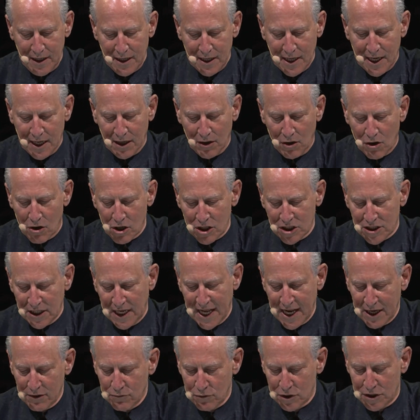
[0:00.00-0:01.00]
and large
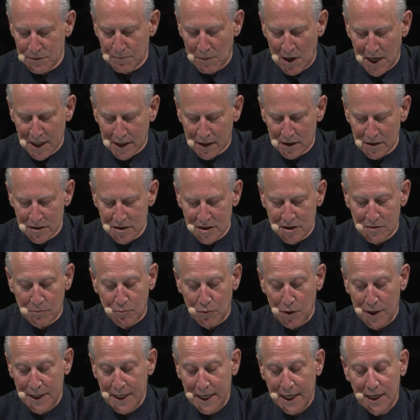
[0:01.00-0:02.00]
language models to
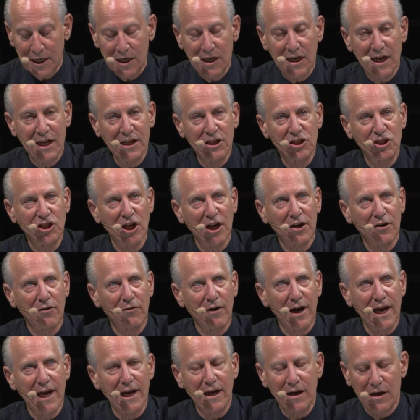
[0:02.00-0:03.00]
predict and
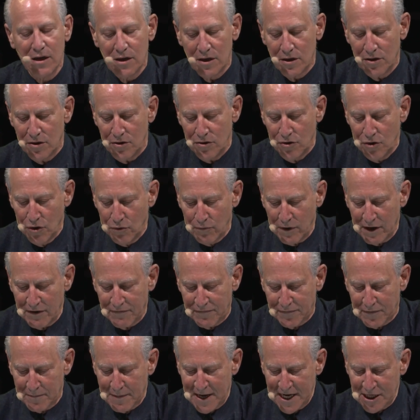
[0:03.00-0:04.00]
generate new
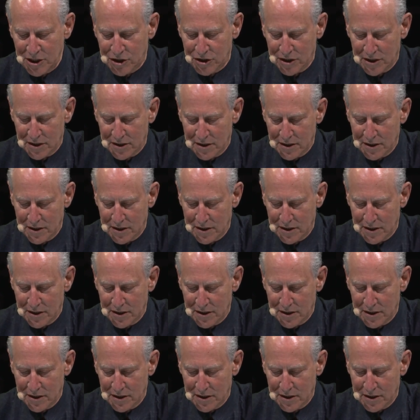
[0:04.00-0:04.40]
information.